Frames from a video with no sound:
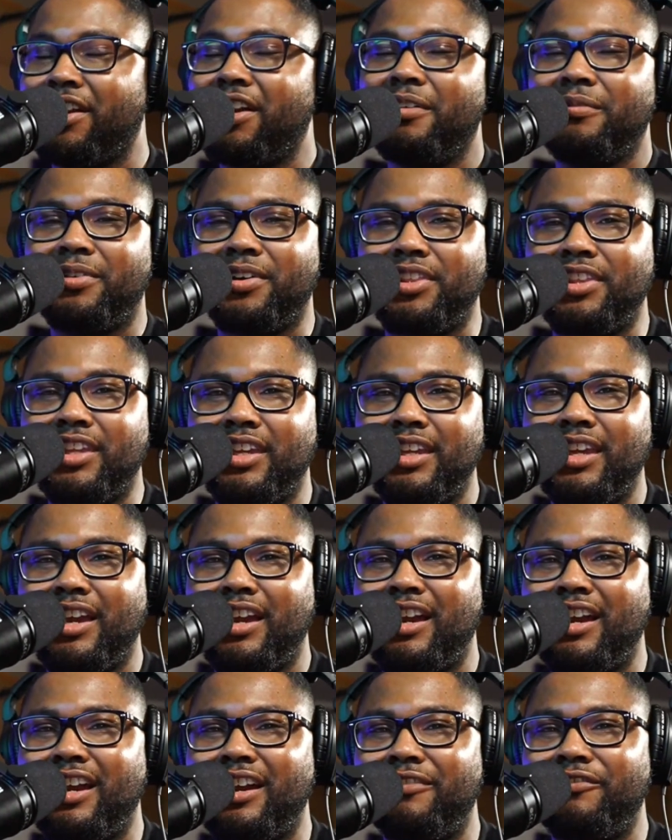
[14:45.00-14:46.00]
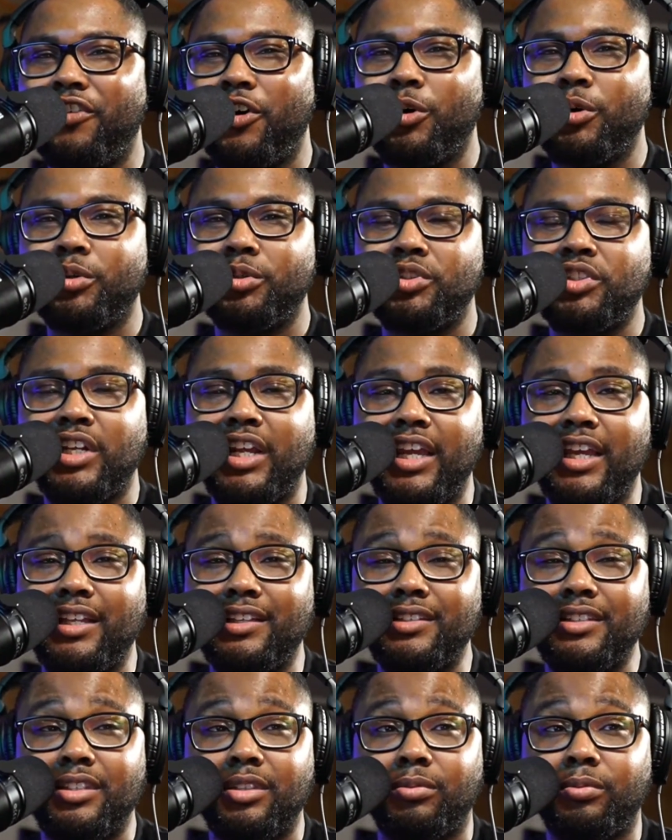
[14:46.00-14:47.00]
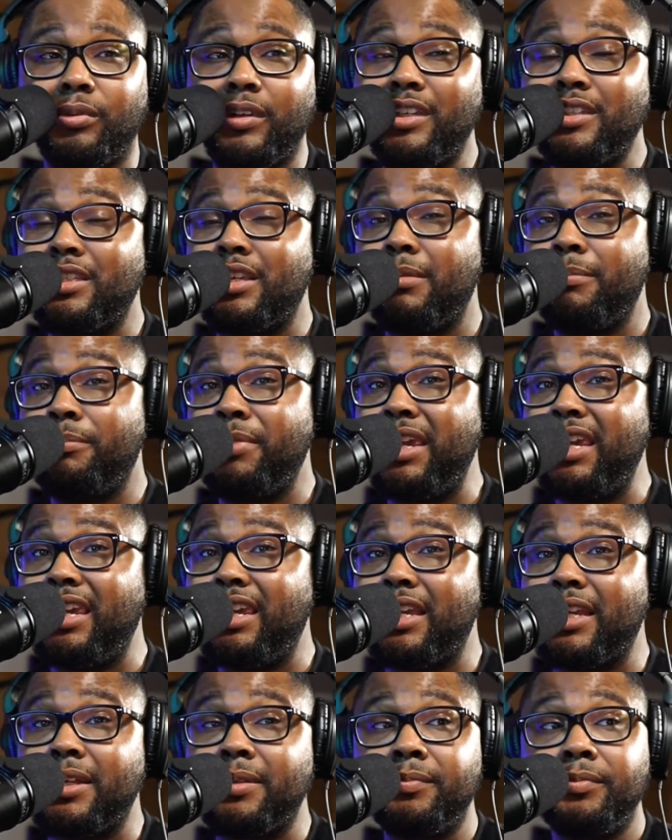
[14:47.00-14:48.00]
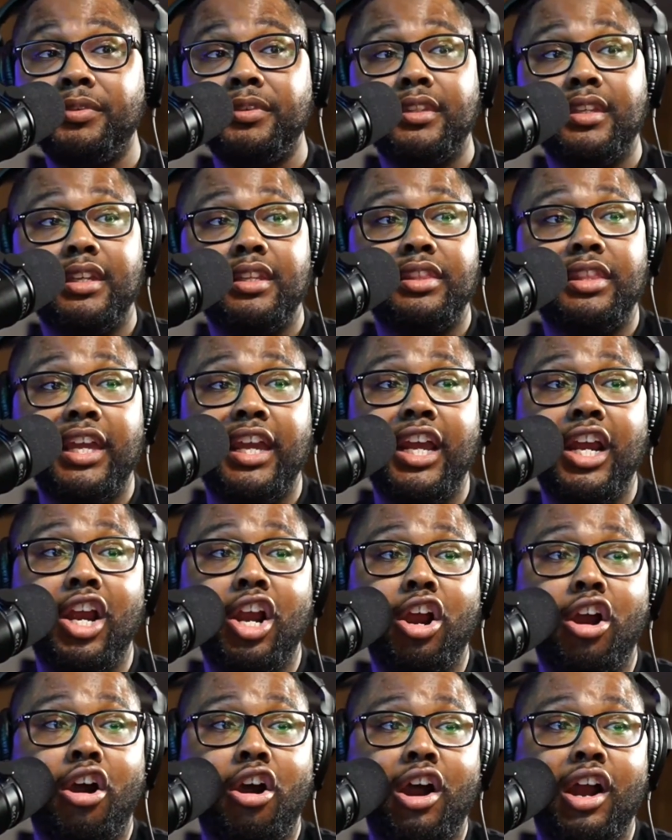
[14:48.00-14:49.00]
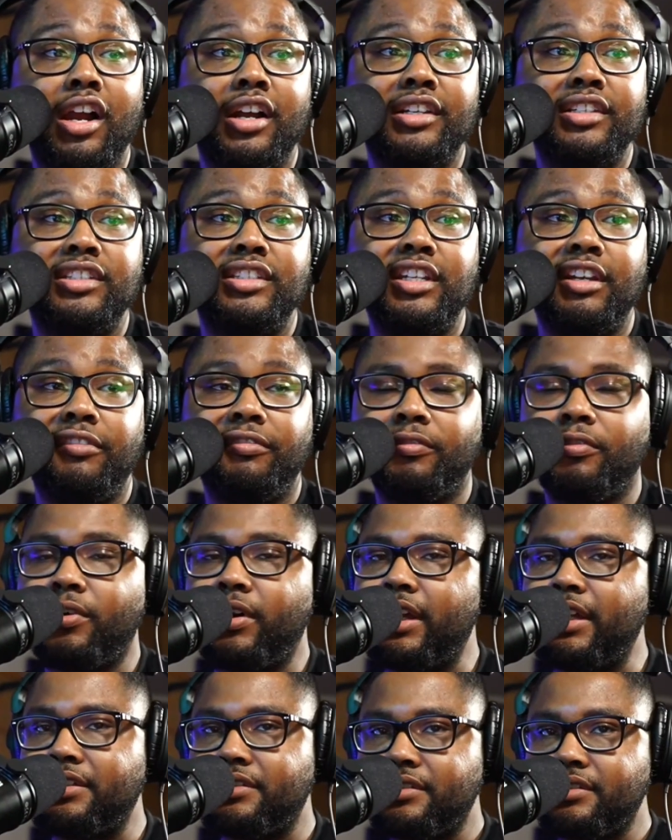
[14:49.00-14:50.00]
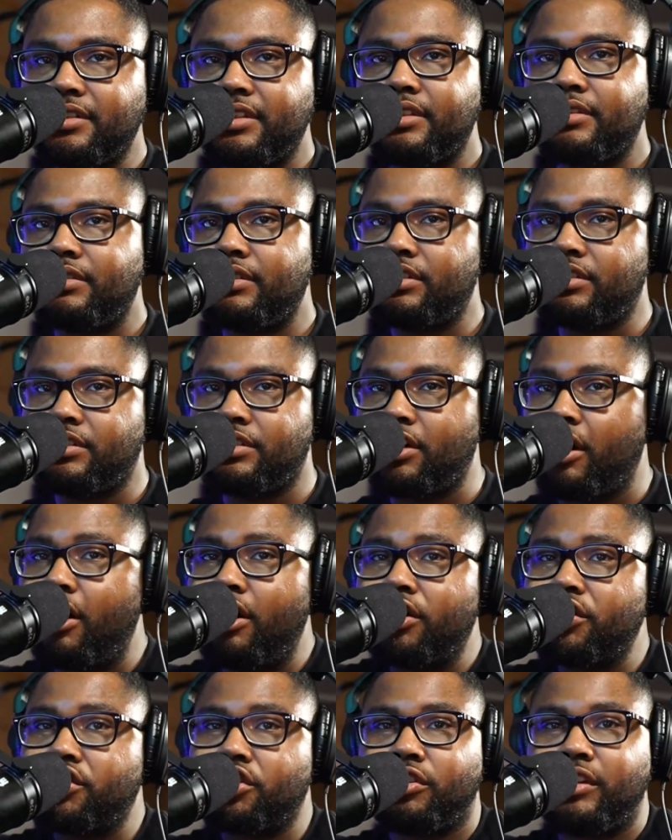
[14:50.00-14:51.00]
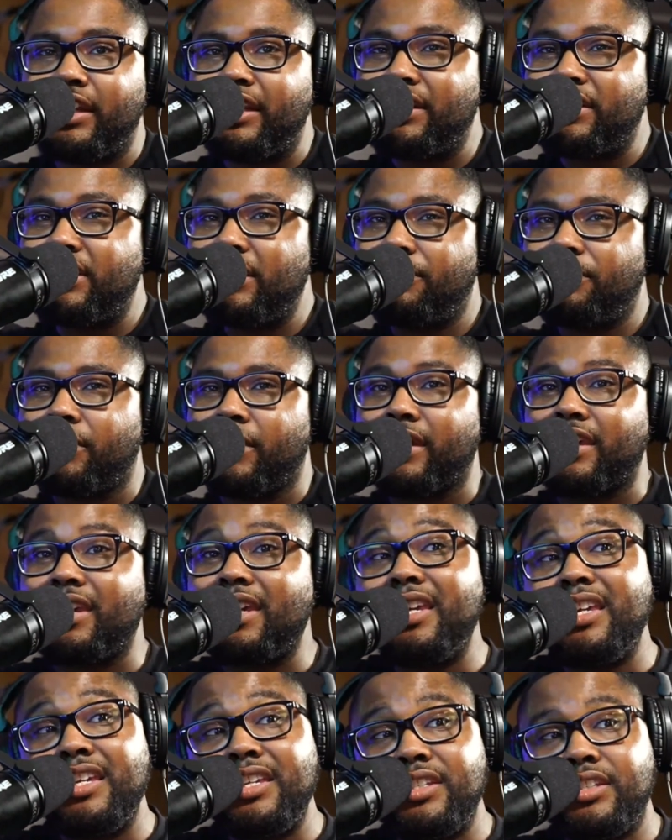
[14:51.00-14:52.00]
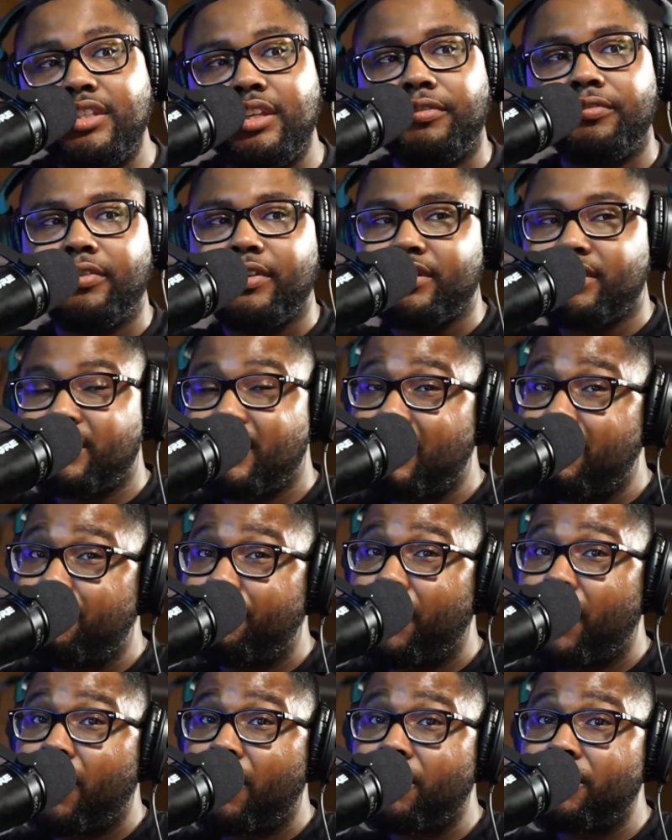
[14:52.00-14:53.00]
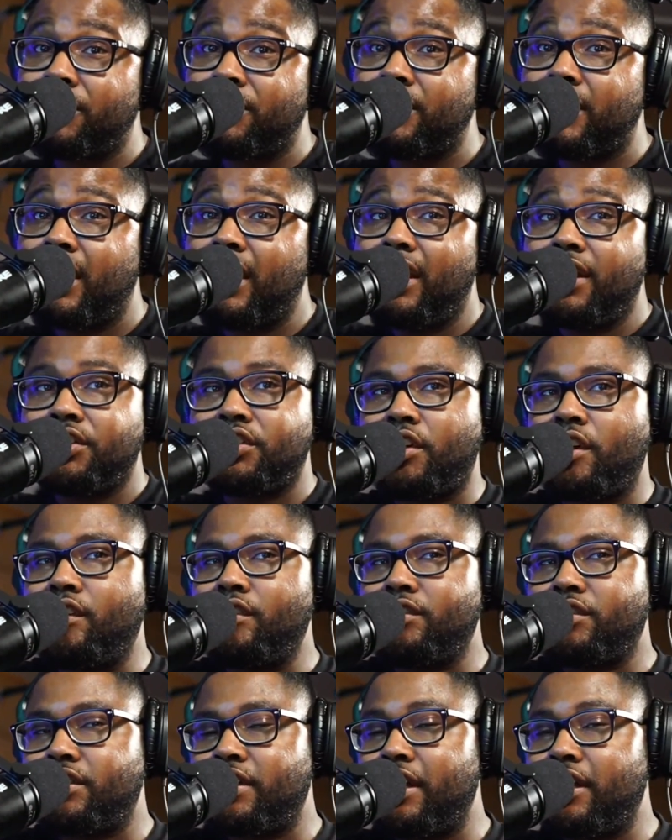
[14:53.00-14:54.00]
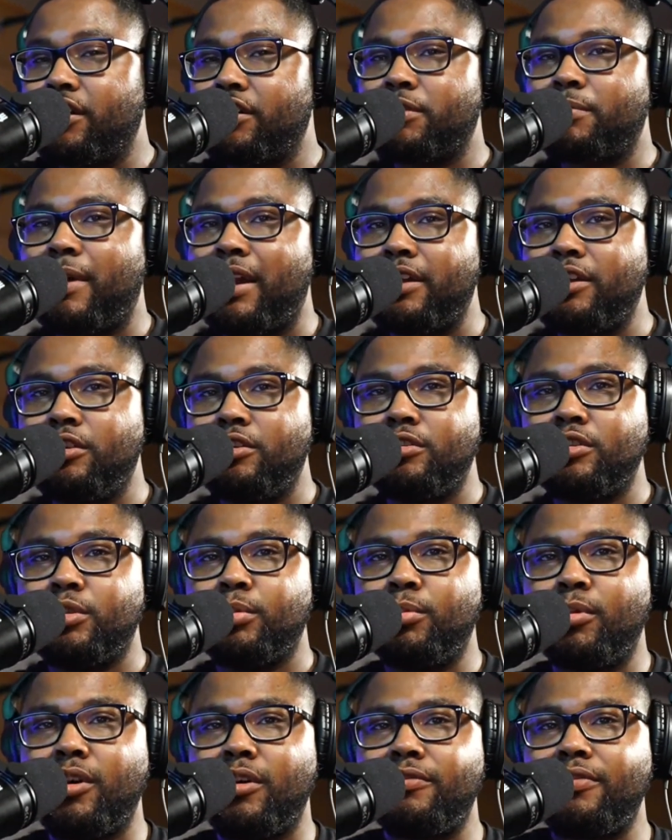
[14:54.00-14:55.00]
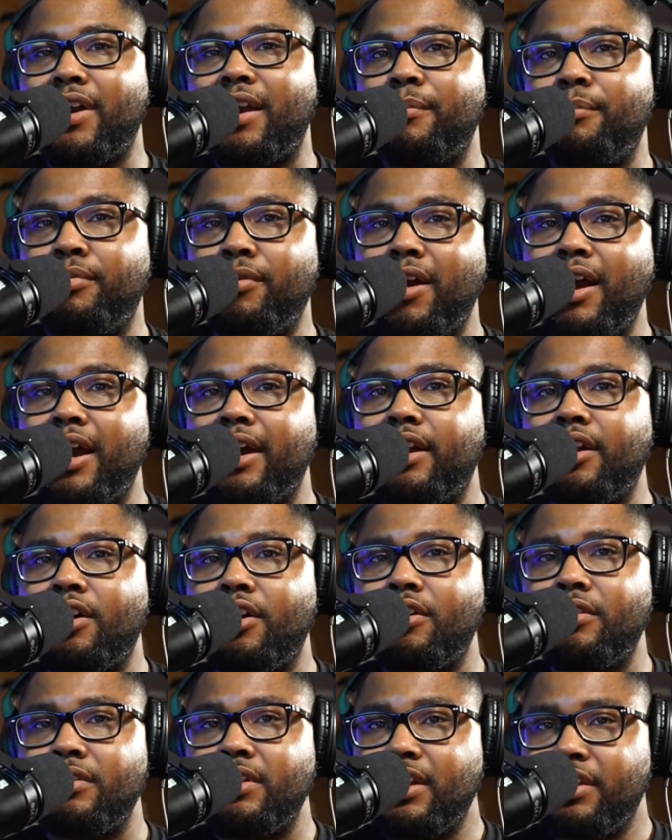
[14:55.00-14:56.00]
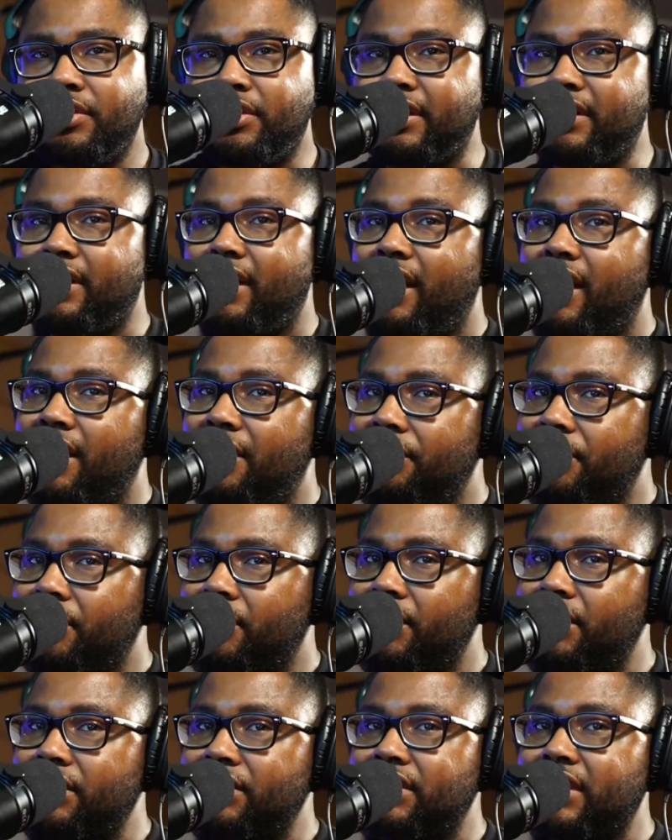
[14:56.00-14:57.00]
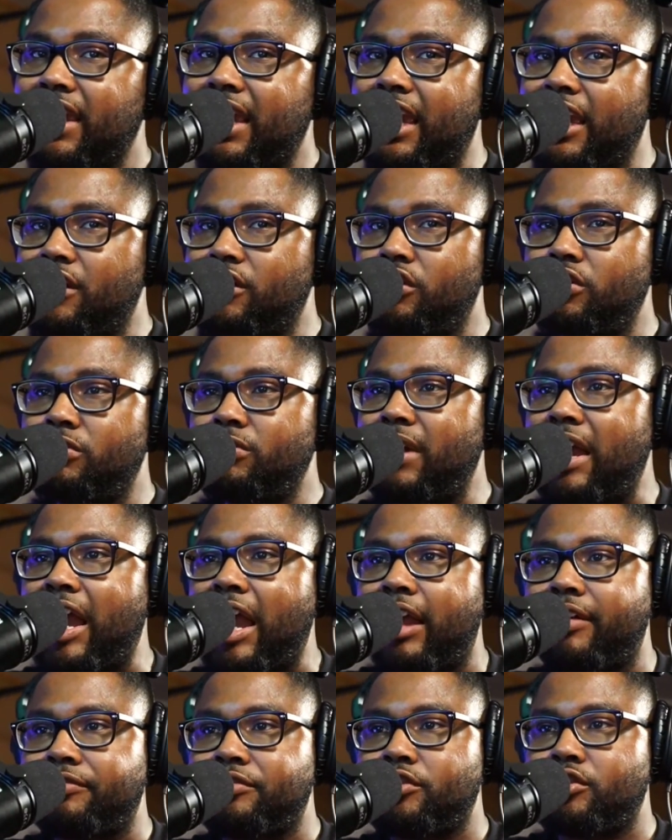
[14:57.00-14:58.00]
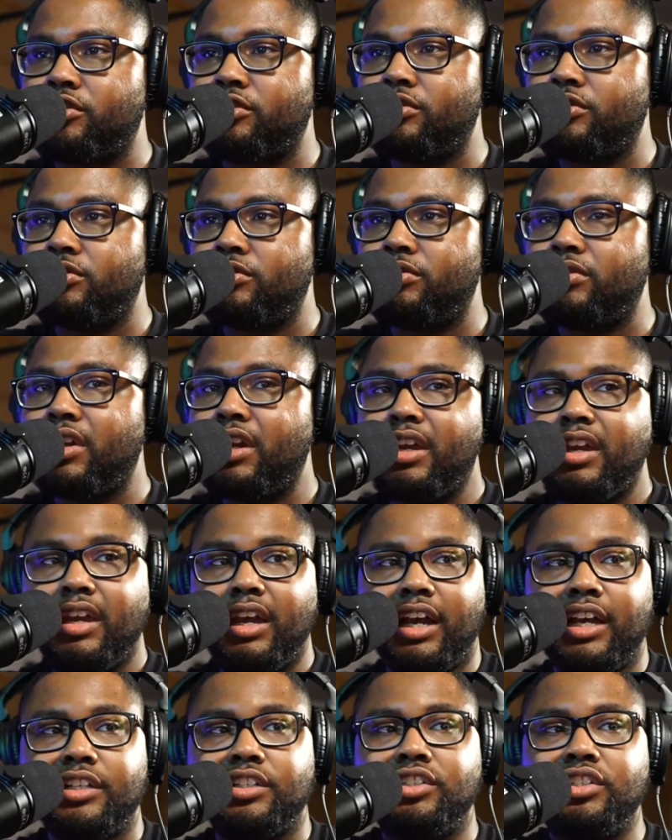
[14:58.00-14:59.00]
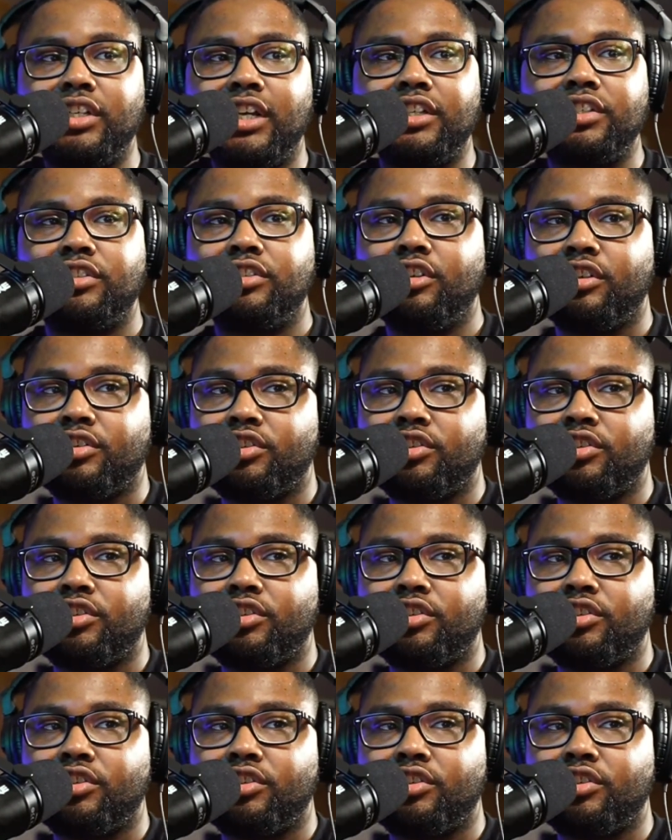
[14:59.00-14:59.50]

For the vocal chains. The reason being, there are different songs are in different keys, different tempos. Certain singers might use more vibrato than others, and you have to adjust your